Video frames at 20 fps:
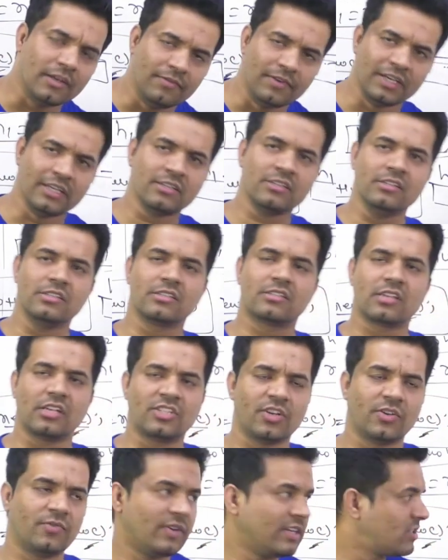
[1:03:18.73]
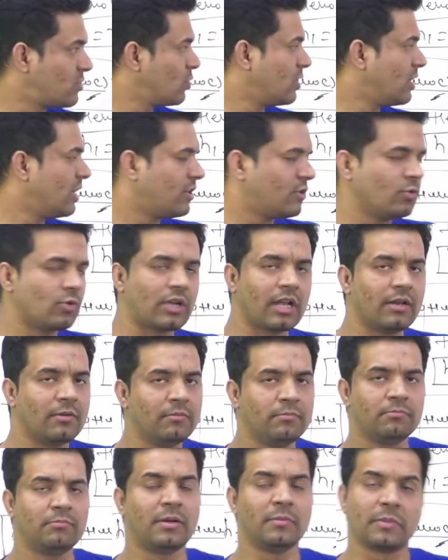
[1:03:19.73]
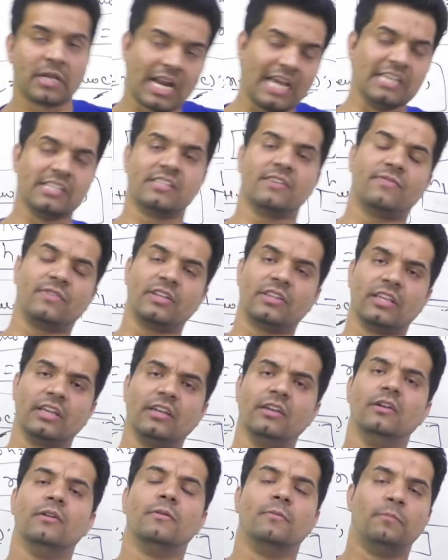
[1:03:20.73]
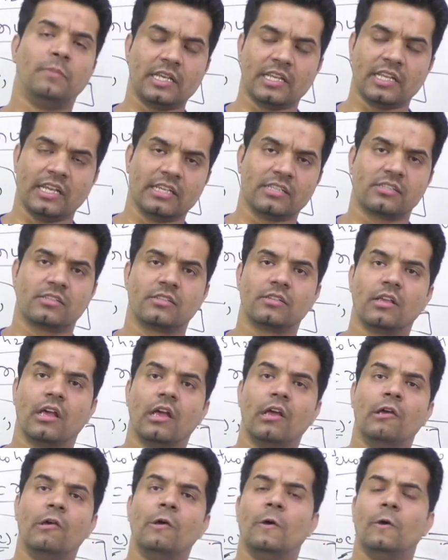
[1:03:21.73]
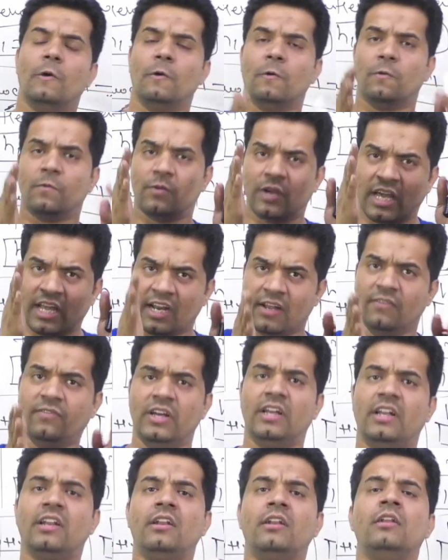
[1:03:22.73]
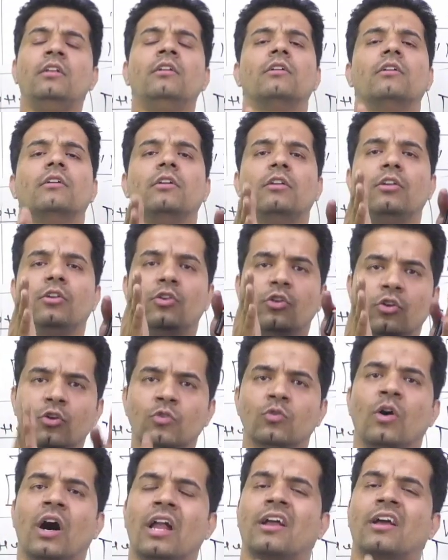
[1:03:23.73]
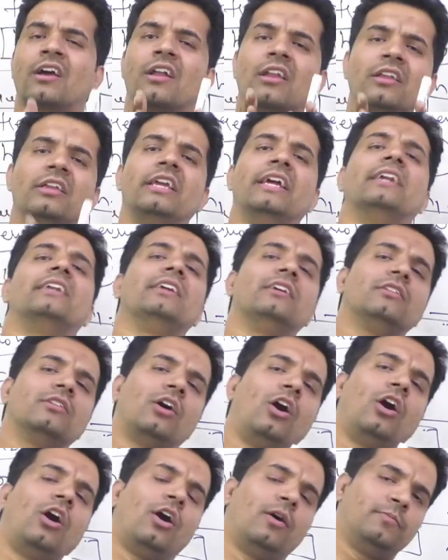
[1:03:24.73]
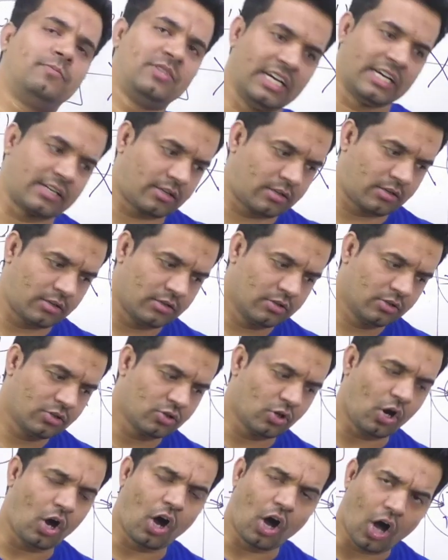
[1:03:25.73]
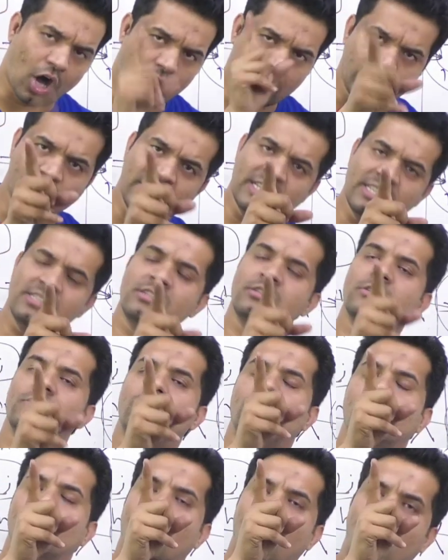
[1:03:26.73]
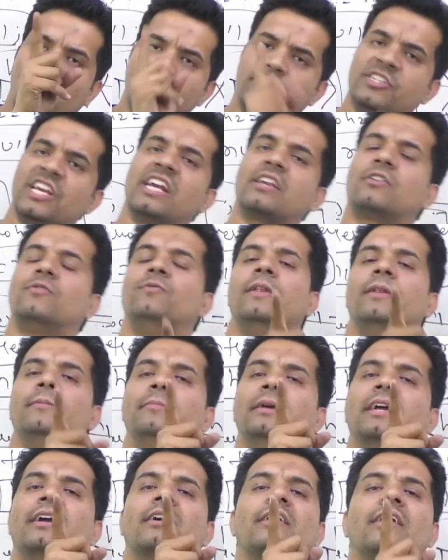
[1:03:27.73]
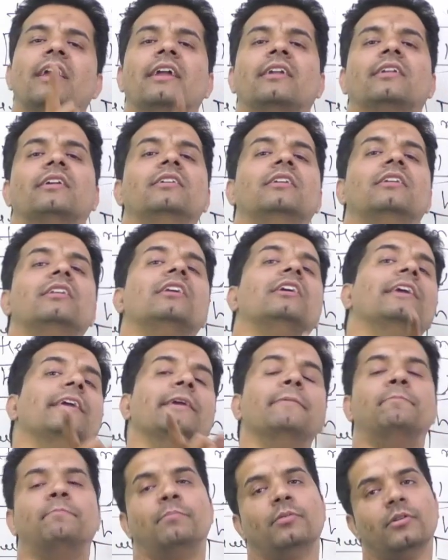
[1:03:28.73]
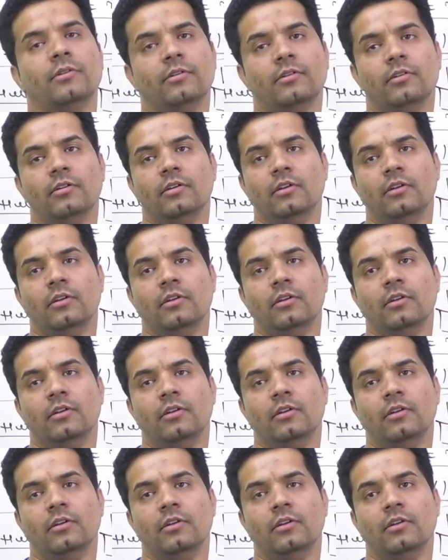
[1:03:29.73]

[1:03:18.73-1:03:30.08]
giving in such a way so that you can memorize everything, but yes, wherever you are creating the object, so always object will be created in heap.